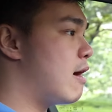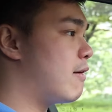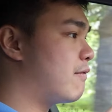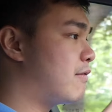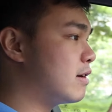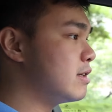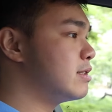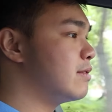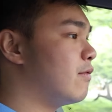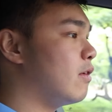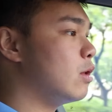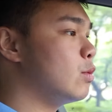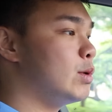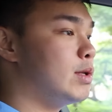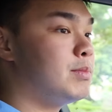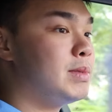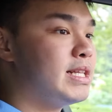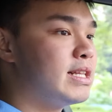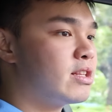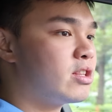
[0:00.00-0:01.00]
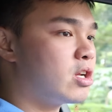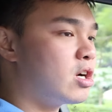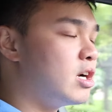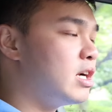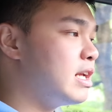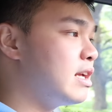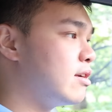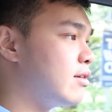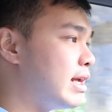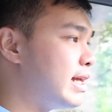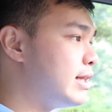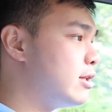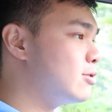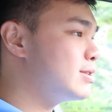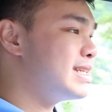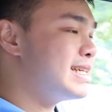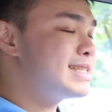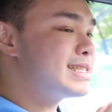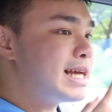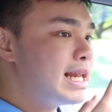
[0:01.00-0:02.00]
First of all would be the turning
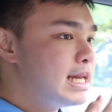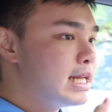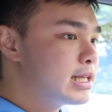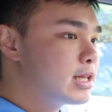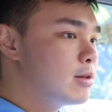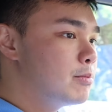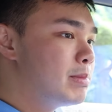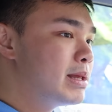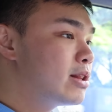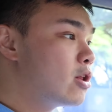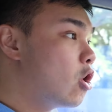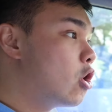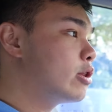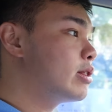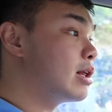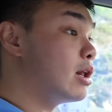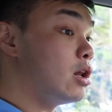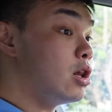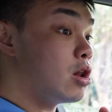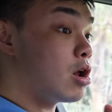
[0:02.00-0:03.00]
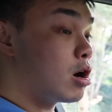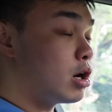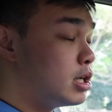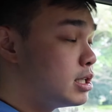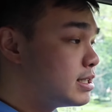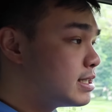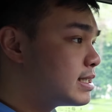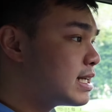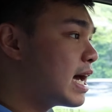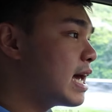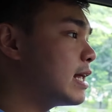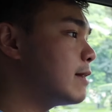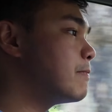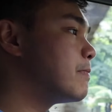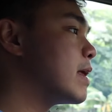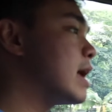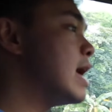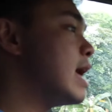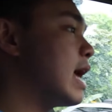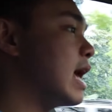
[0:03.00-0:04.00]
radius. It's a little bit on the large side,
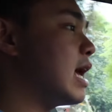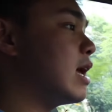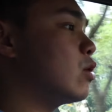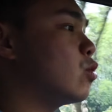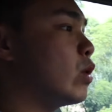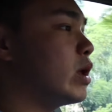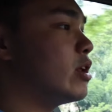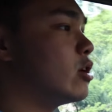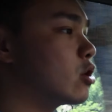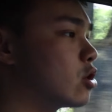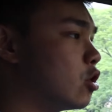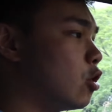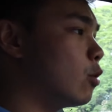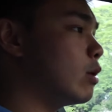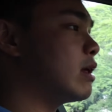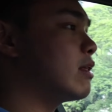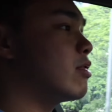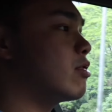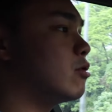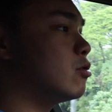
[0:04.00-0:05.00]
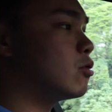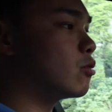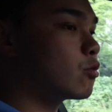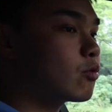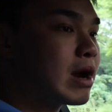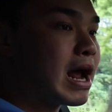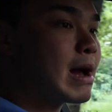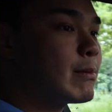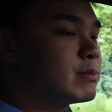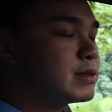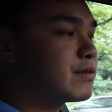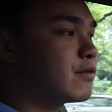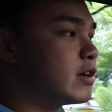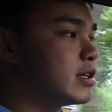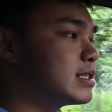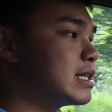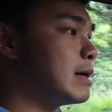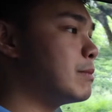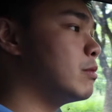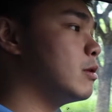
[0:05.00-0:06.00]
and when you're going through ramps, for
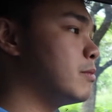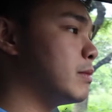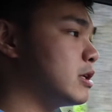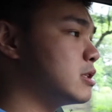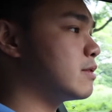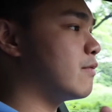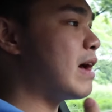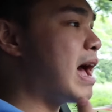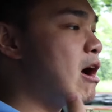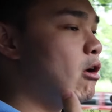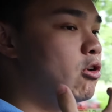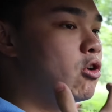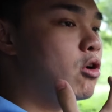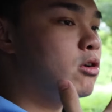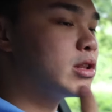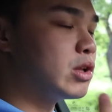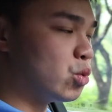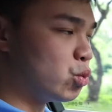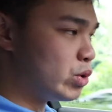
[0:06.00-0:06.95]
example, because of how long the